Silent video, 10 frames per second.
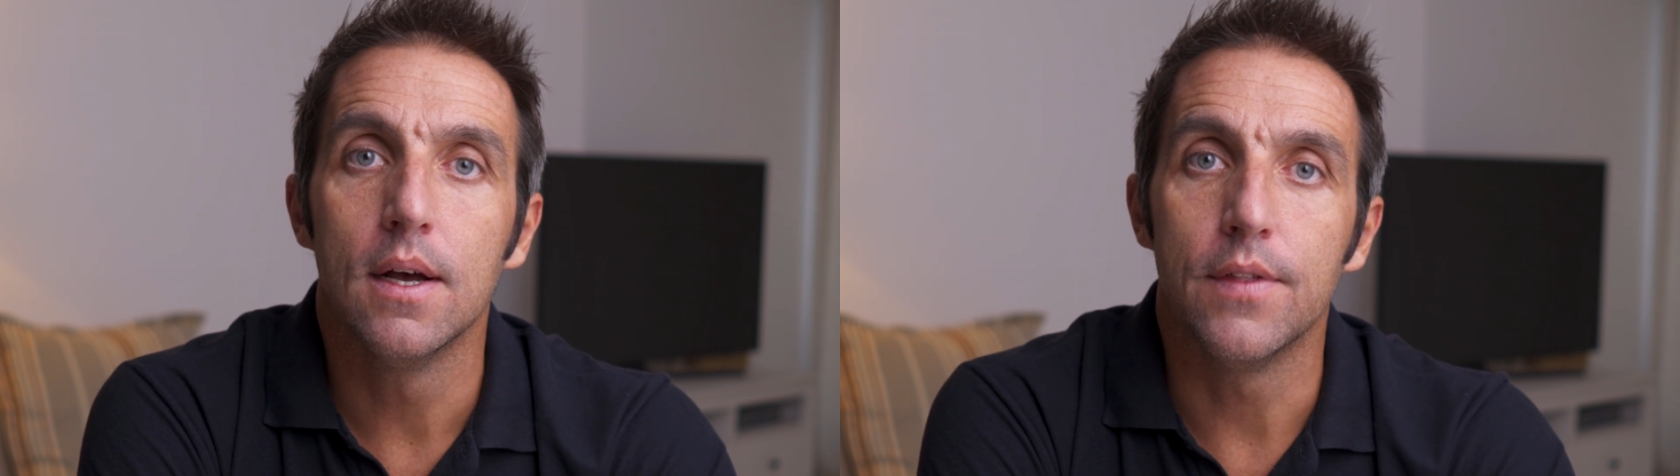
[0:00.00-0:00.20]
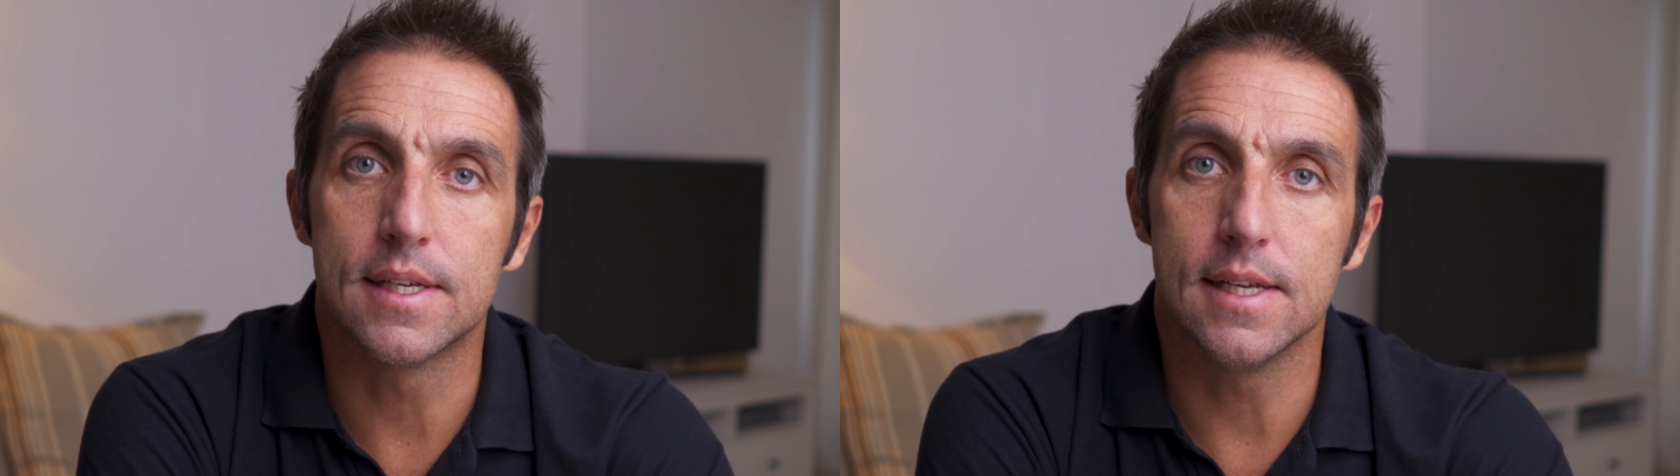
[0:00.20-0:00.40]

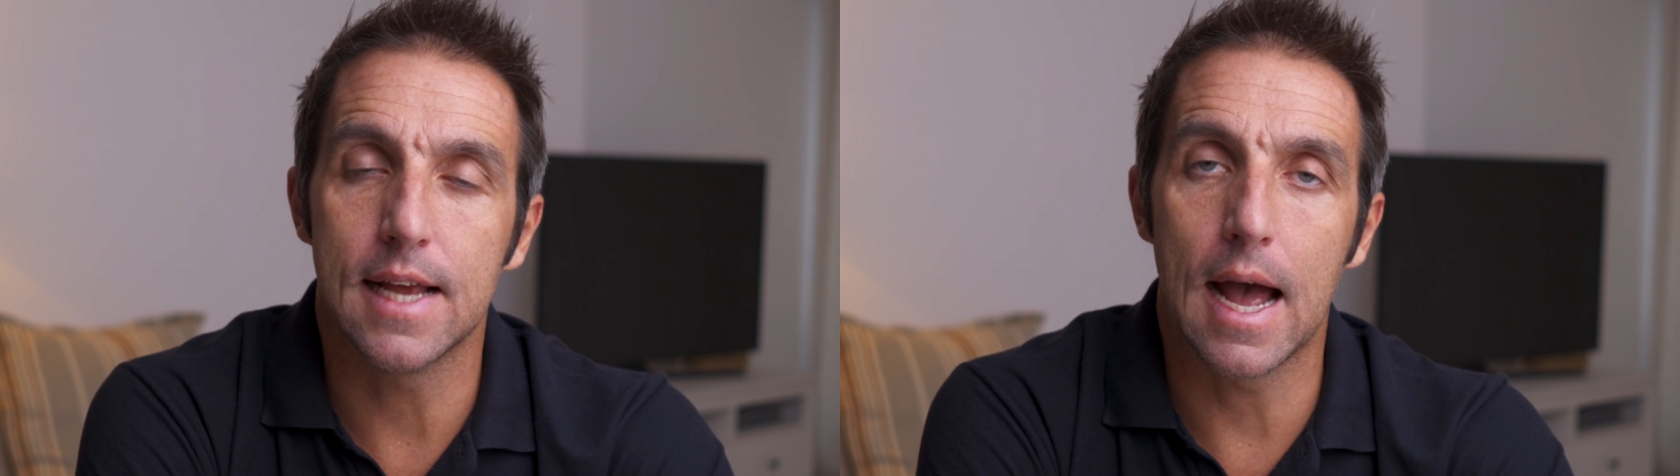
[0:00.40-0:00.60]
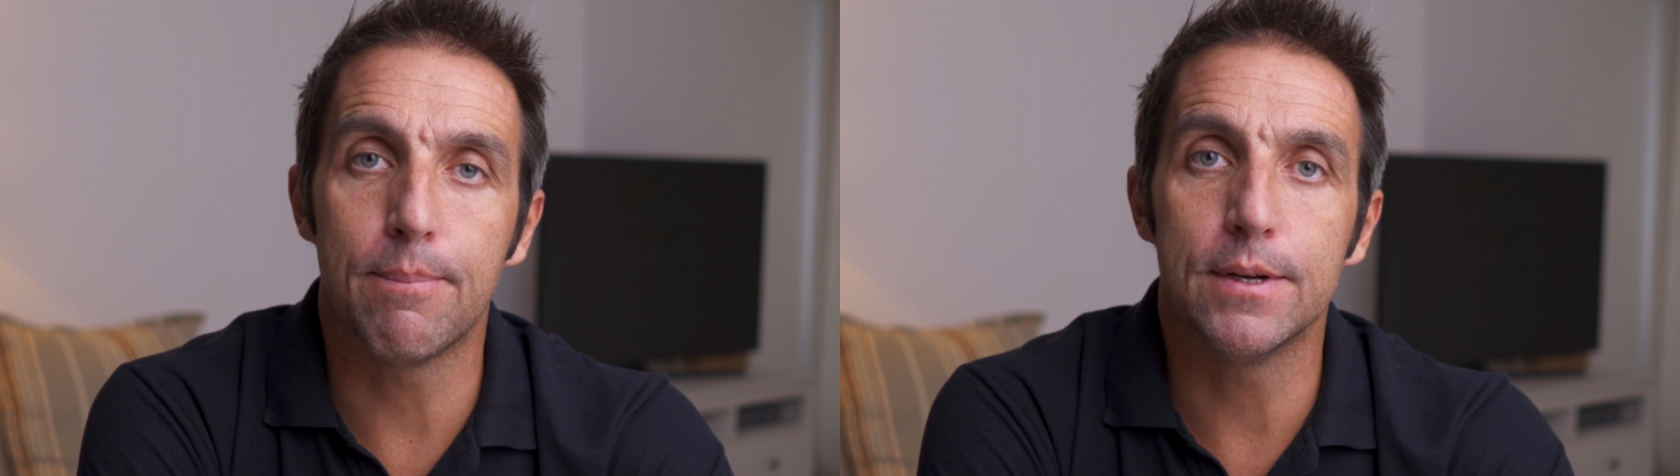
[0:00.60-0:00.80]
This is
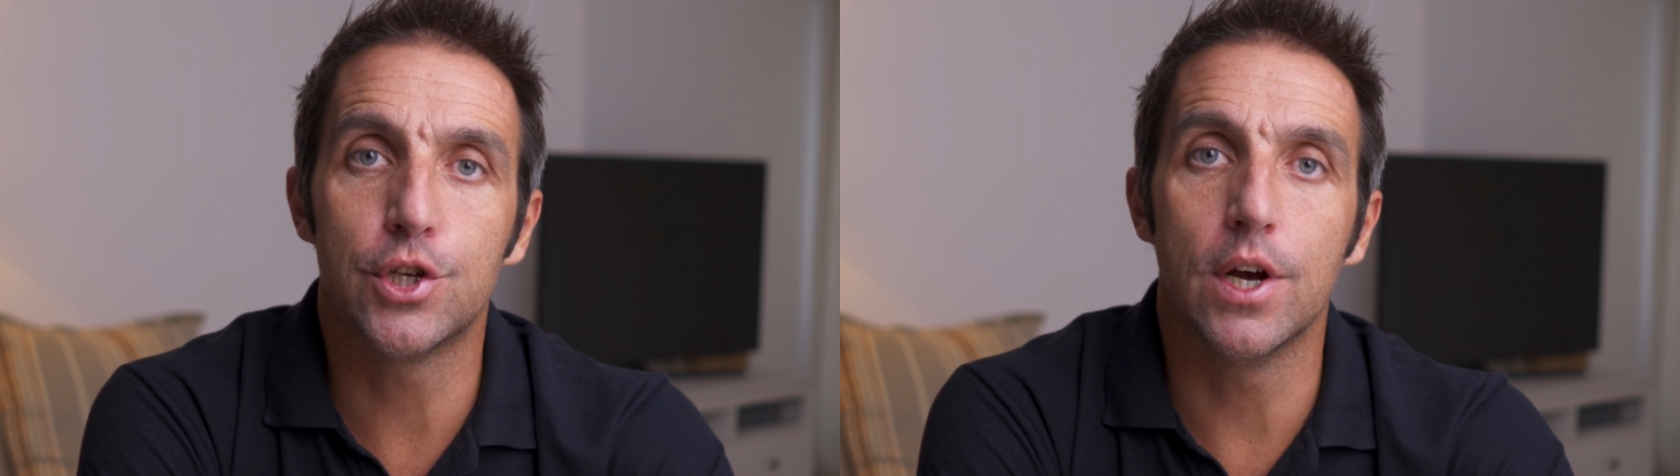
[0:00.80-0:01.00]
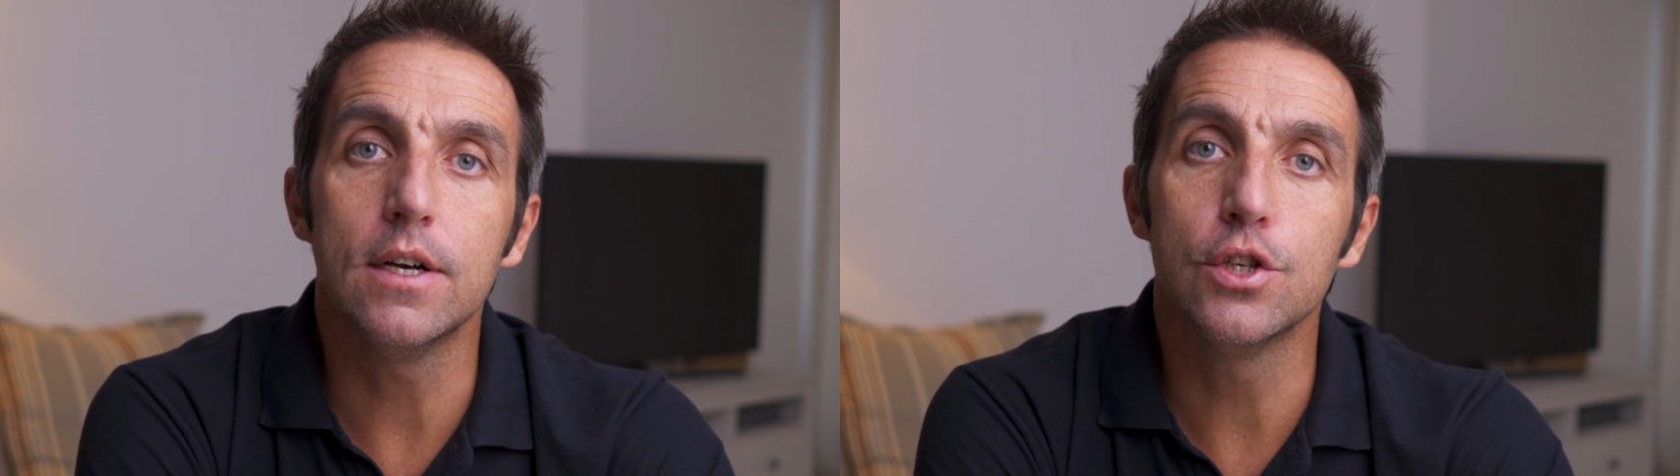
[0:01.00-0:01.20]

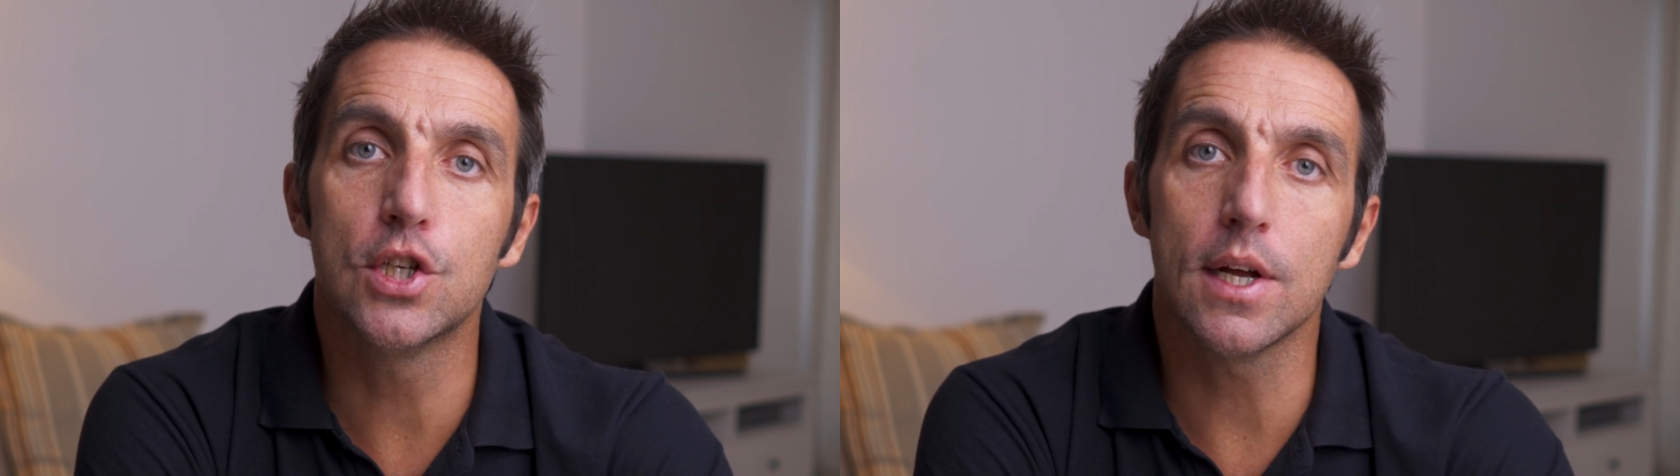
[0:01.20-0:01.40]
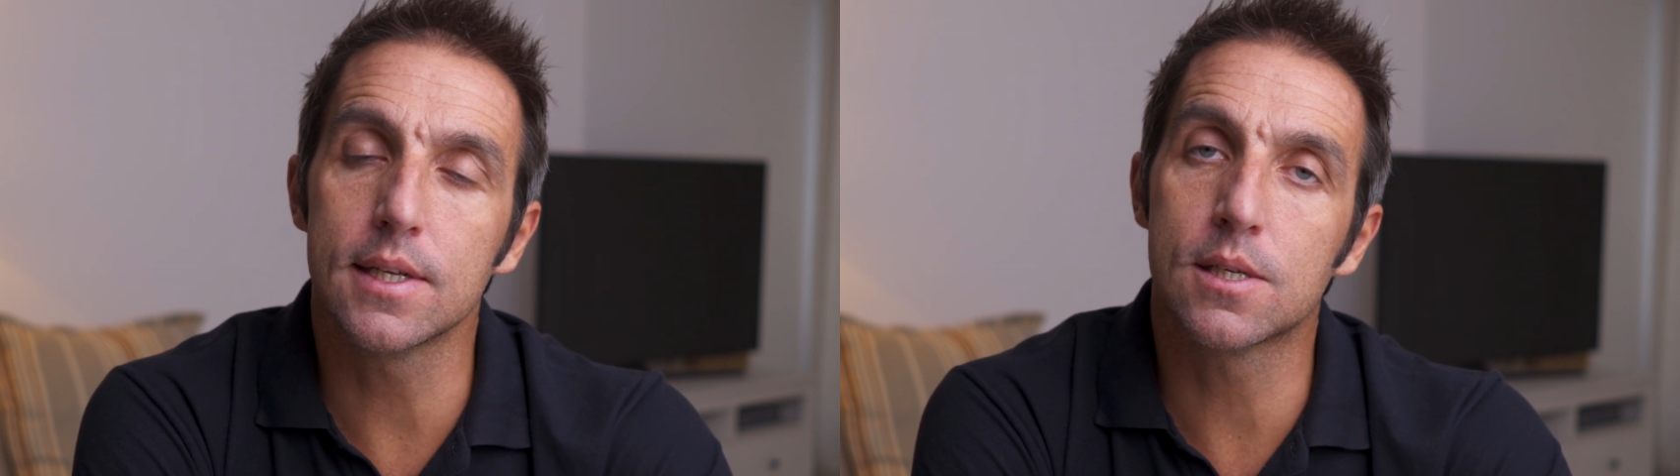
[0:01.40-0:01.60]
aperture,
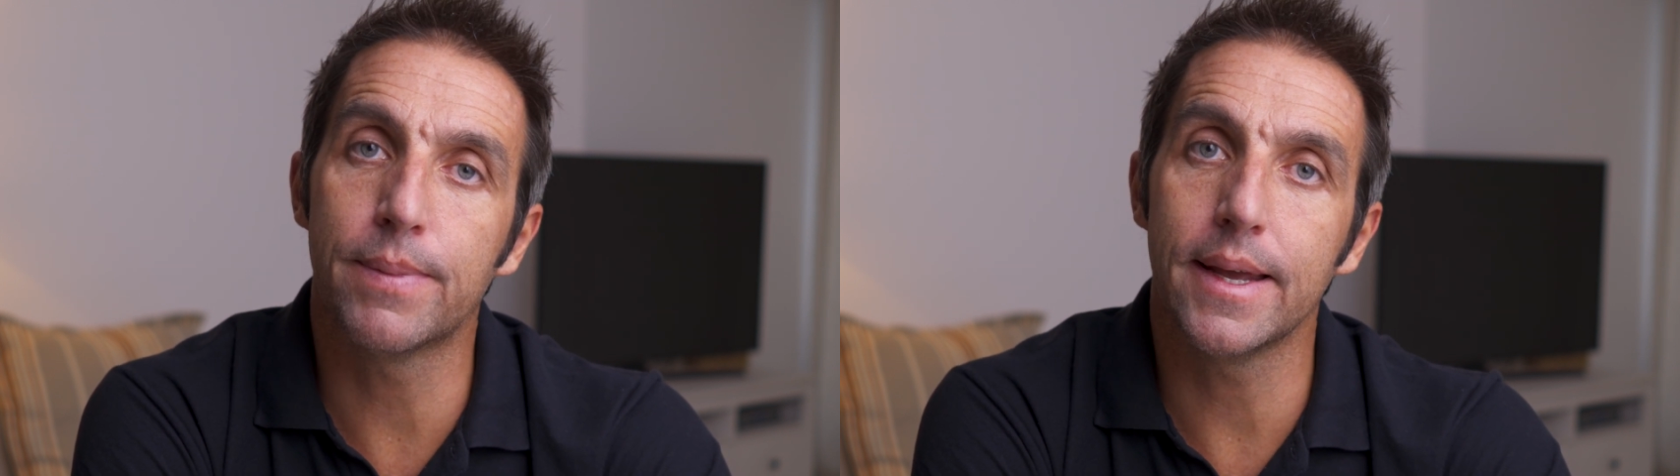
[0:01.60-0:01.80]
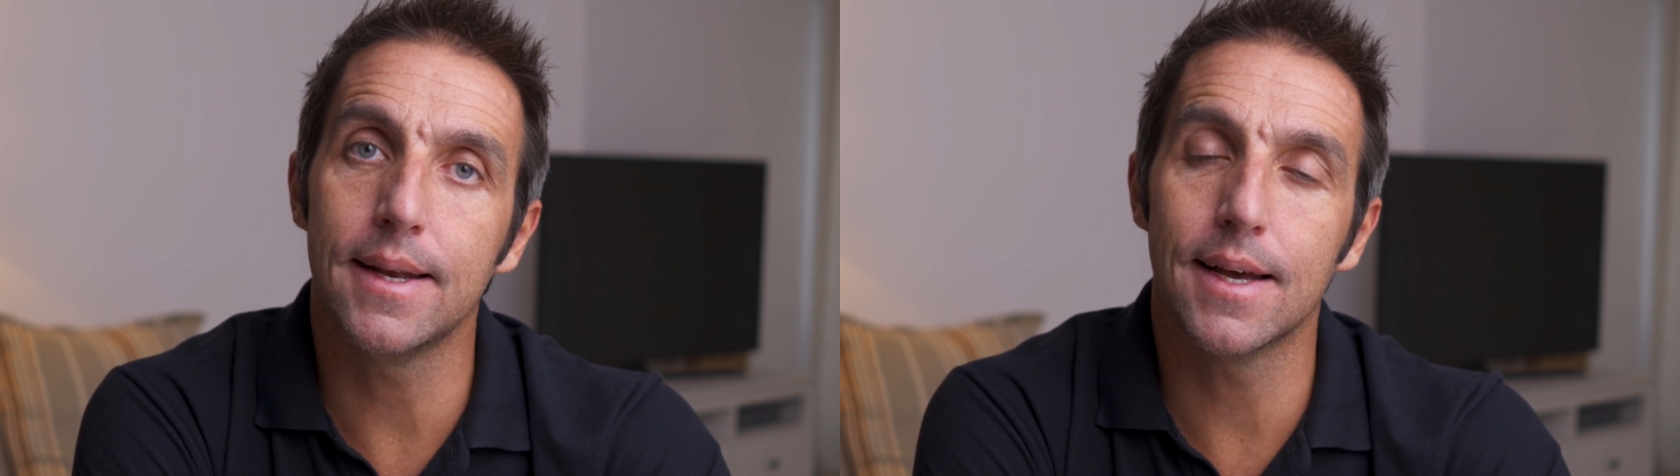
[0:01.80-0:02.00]
shutter
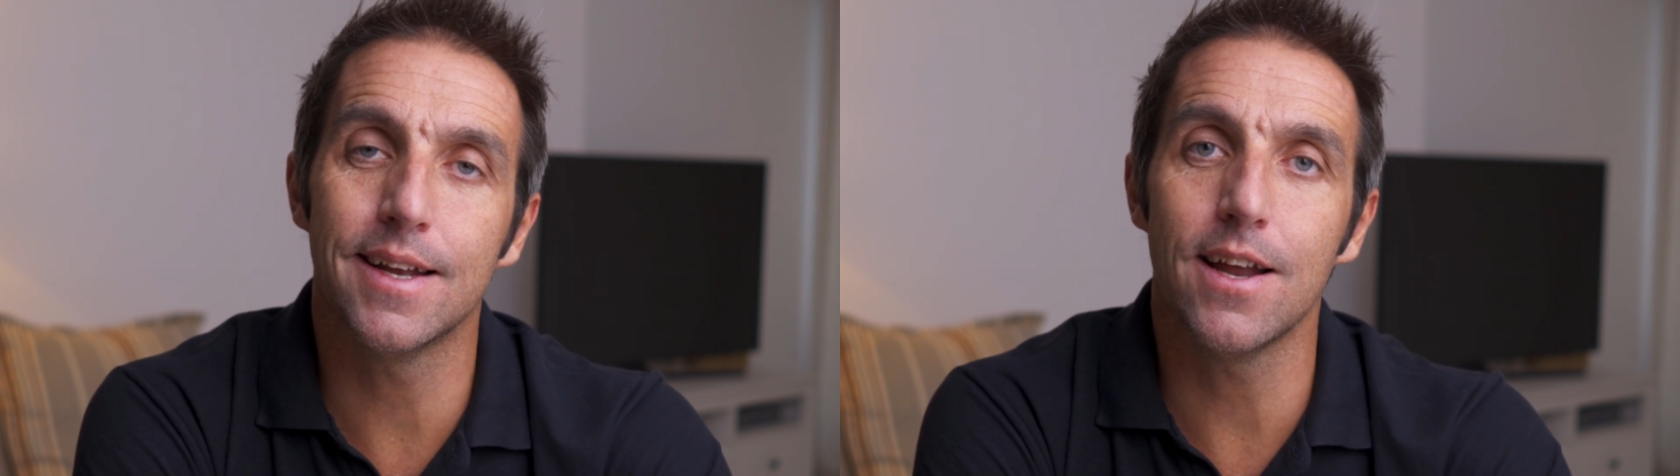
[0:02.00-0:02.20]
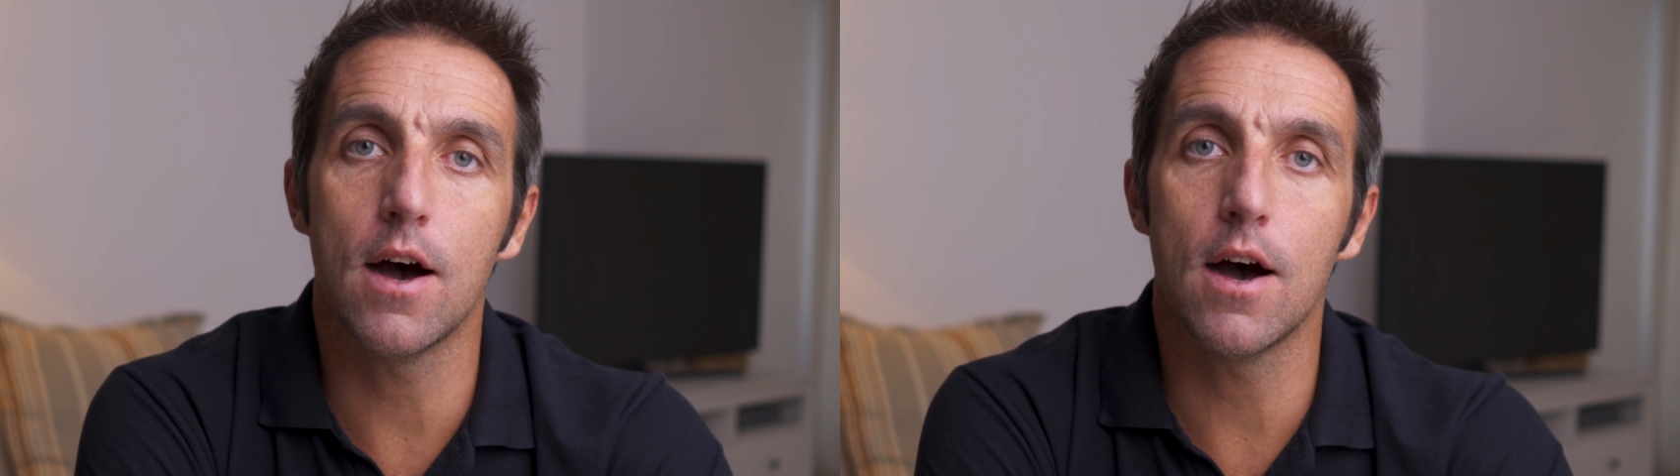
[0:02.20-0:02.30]
speed, and